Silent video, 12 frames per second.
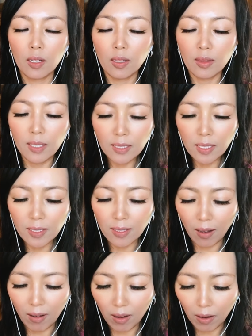This is
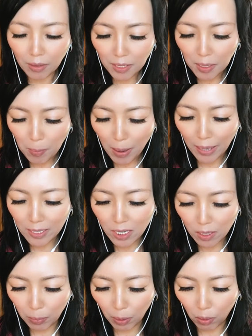
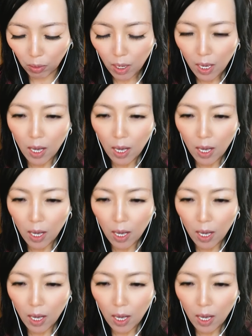unimaginable.